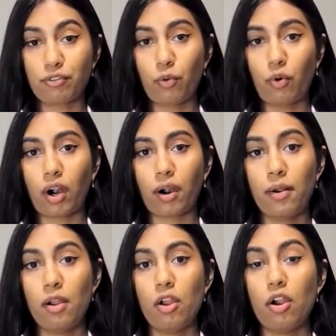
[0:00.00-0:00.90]

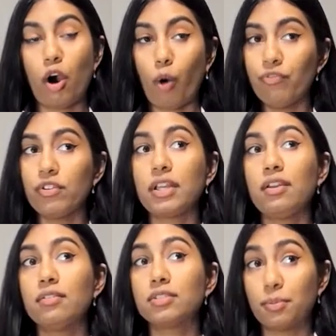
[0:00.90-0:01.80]
4,
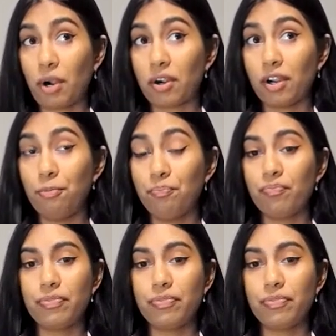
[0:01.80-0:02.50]
hopefully tomorrow.